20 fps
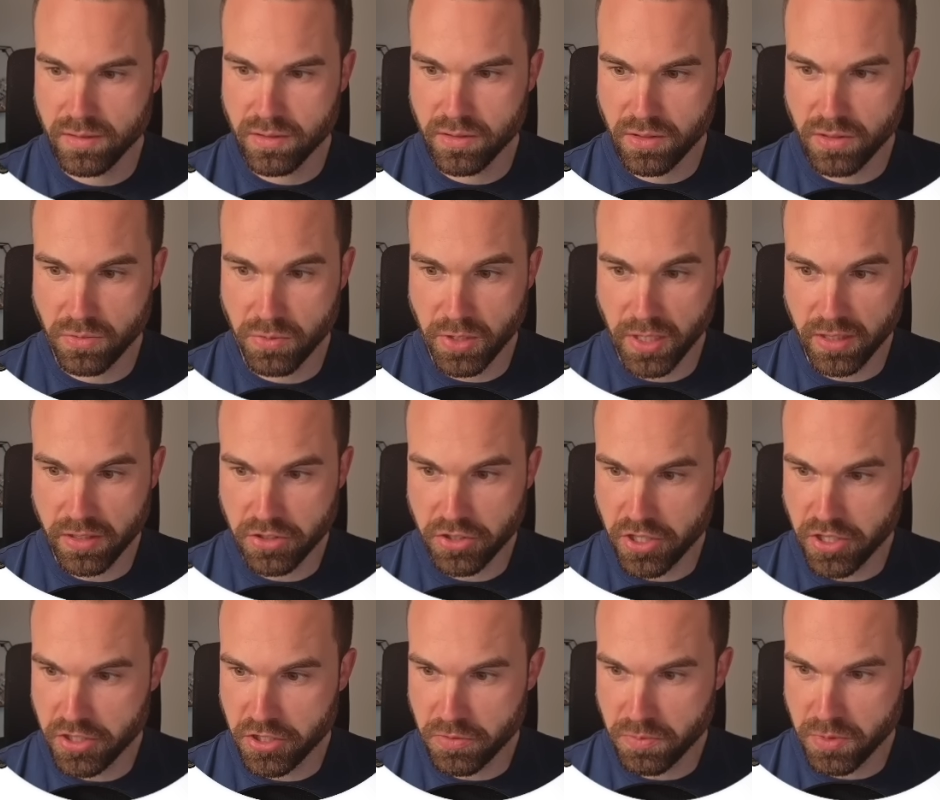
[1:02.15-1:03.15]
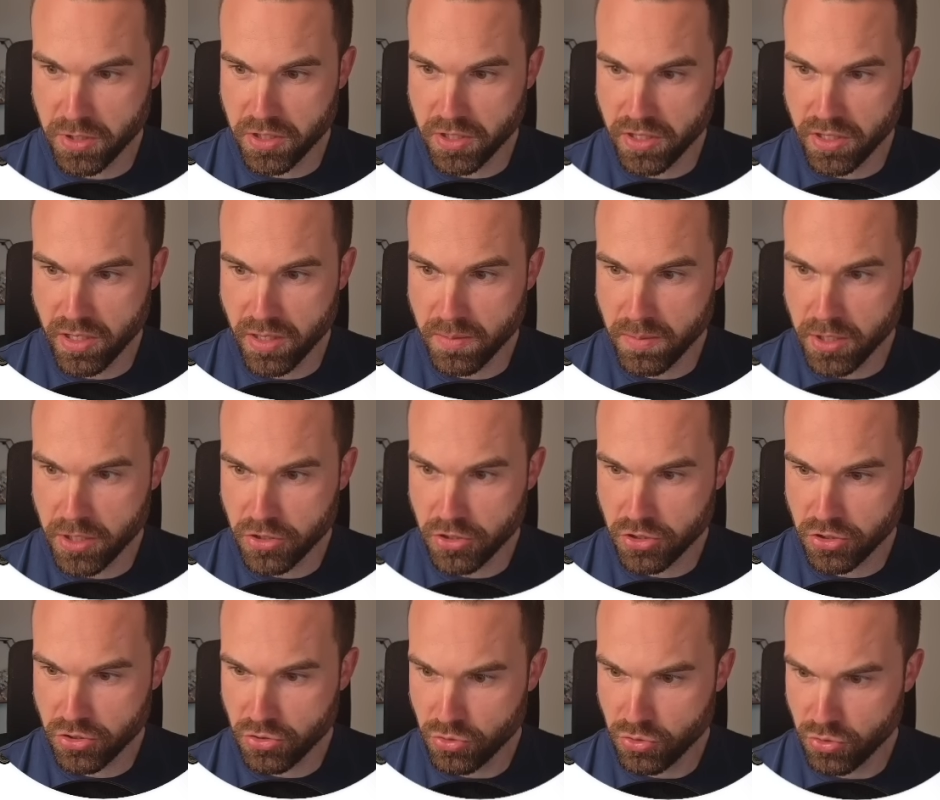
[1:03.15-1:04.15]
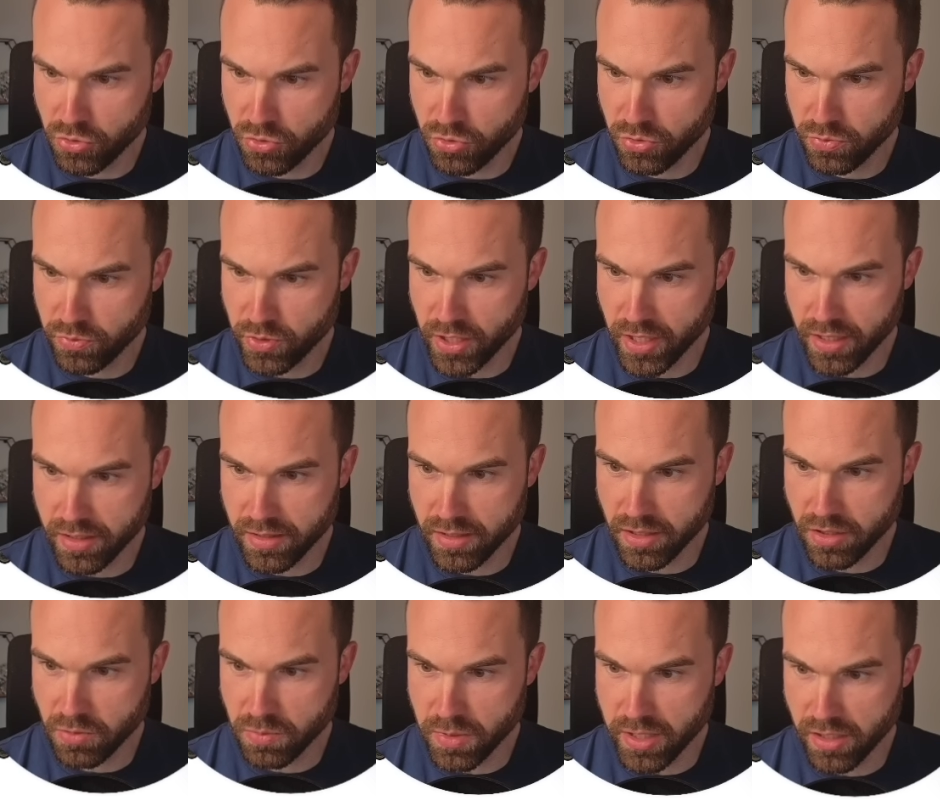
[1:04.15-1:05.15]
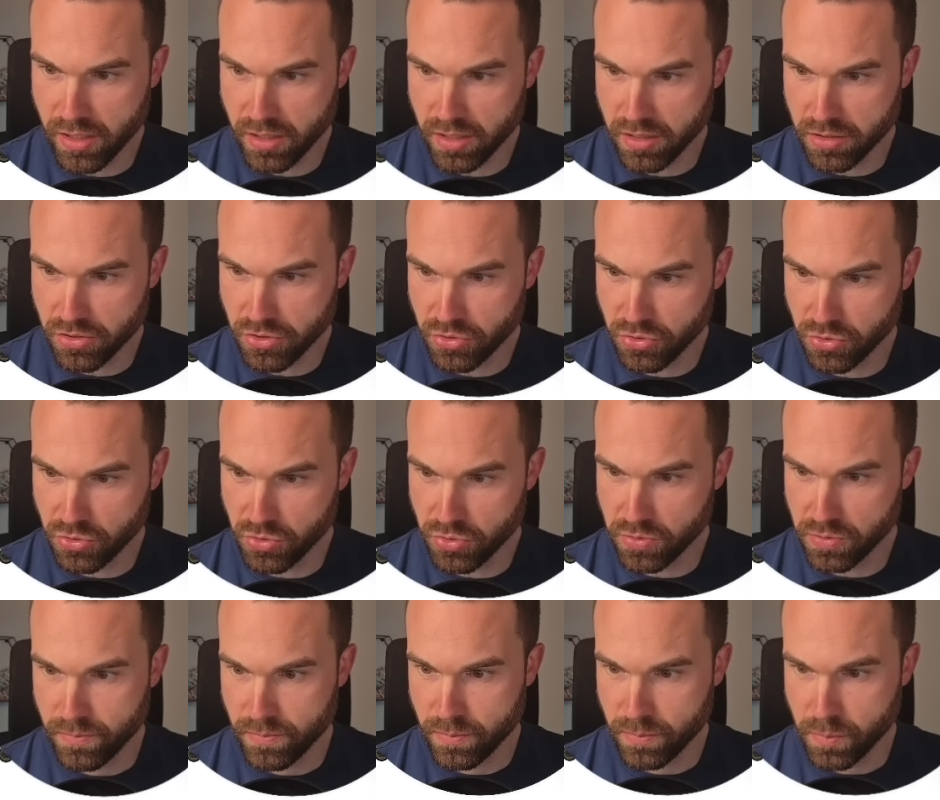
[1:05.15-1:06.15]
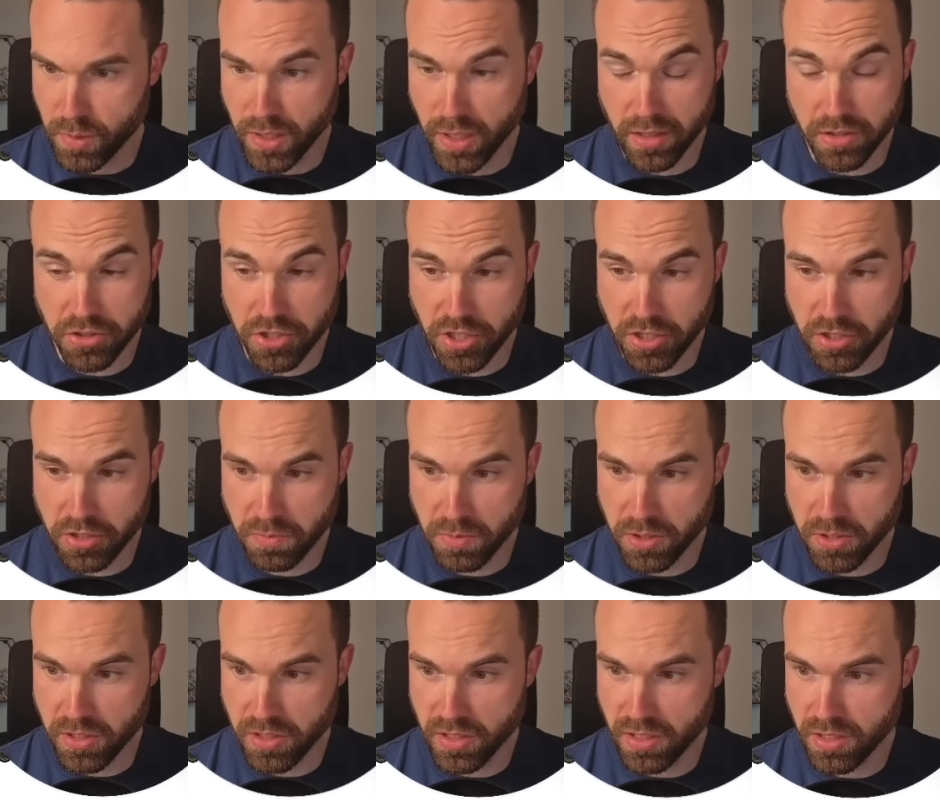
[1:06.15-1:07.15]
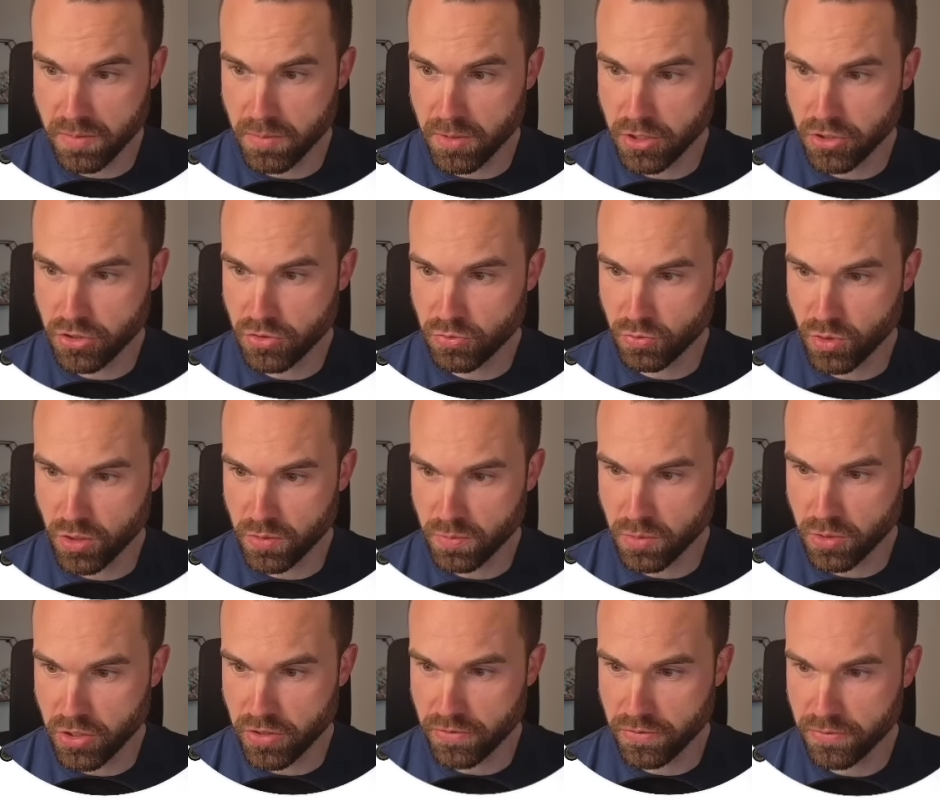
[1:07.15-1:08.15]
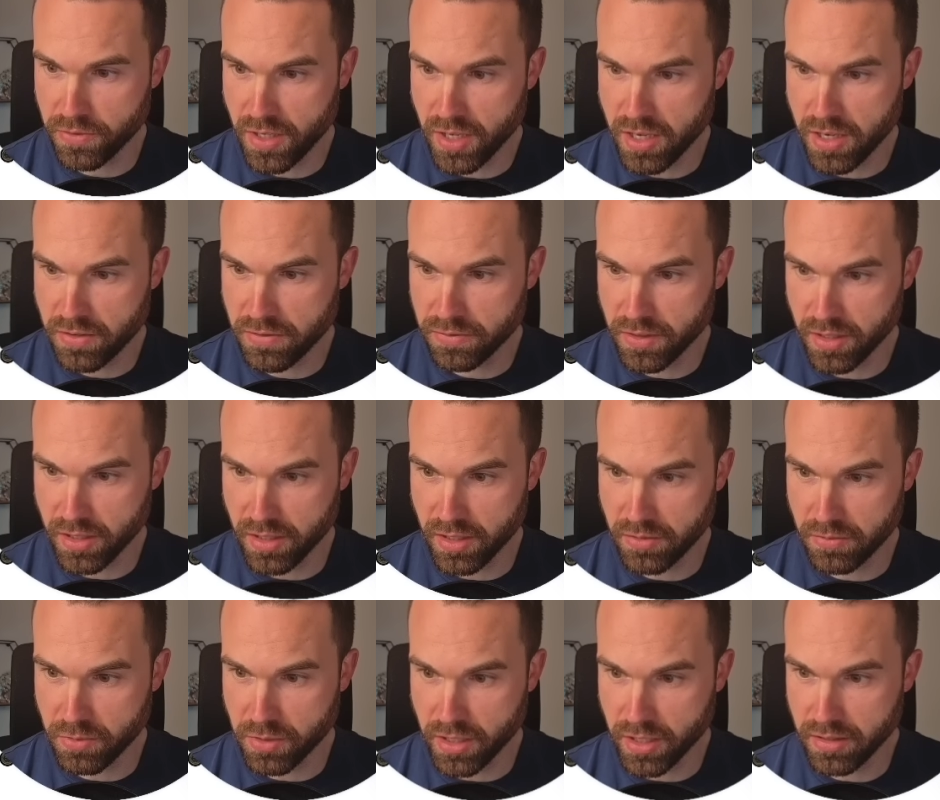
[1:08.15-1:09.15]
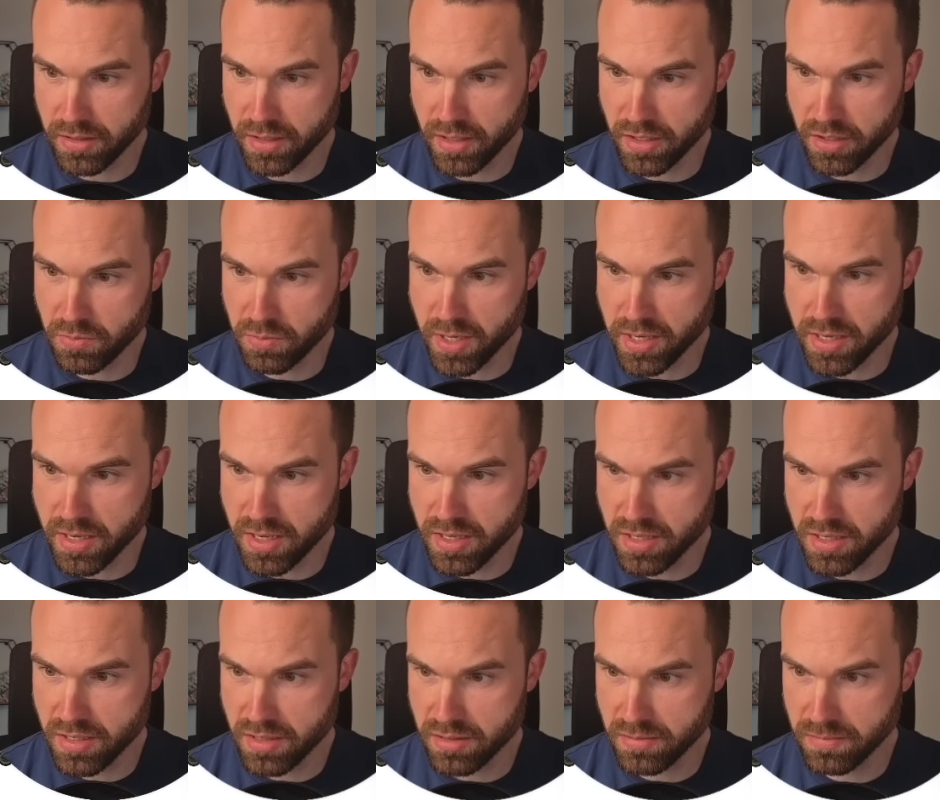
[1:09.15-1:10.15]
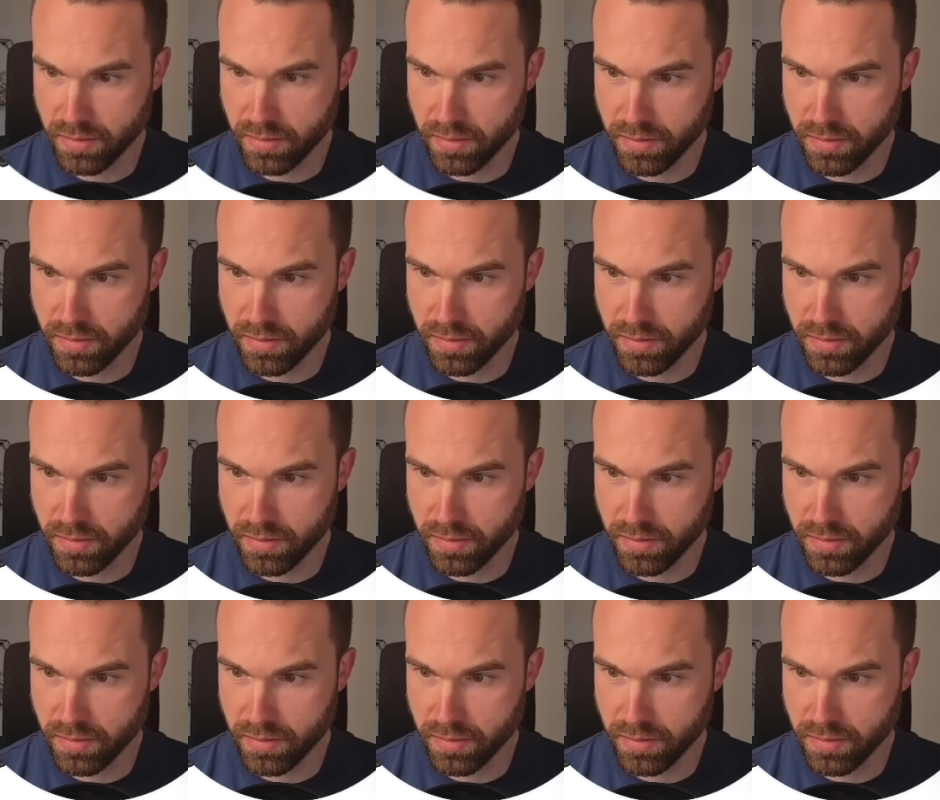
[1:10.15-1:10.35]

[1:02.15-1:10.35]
So we got ChatGPT Image 2, we got NanoBanana 2, we got ChatGPT Image 1.5, then we got NanoBanana